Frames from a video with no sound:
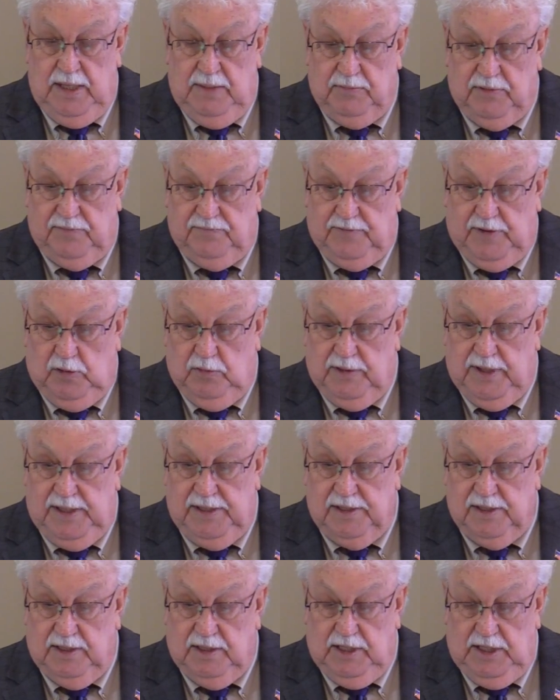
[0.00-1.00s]

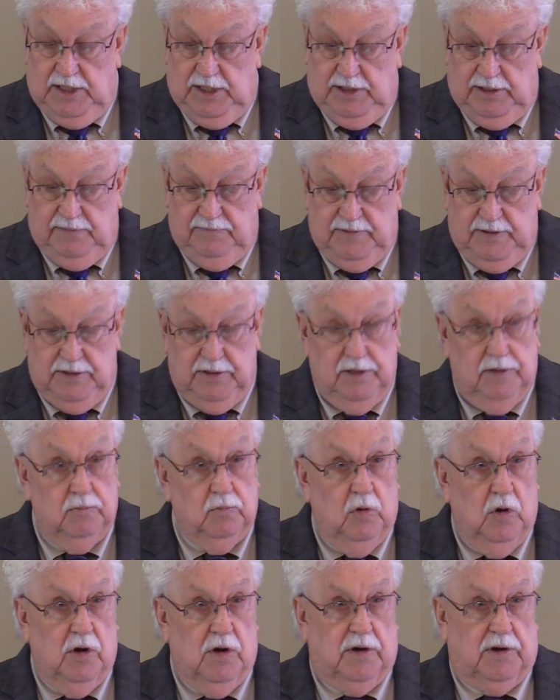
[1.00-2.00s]
Provoking to Love and Good
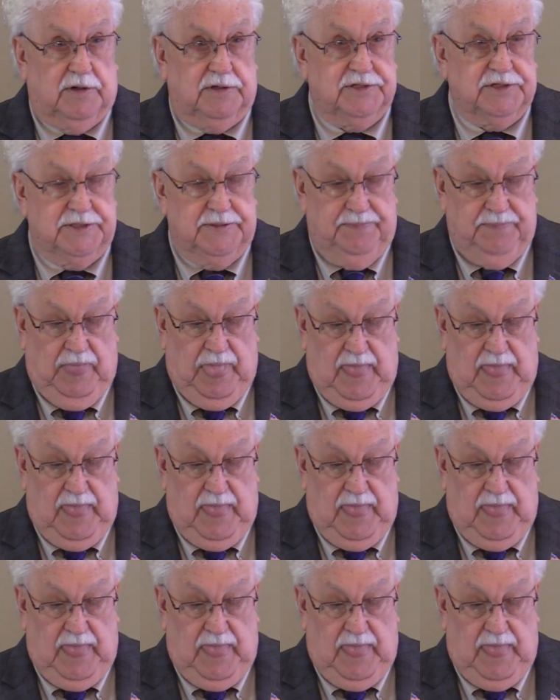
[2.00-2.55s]
Works.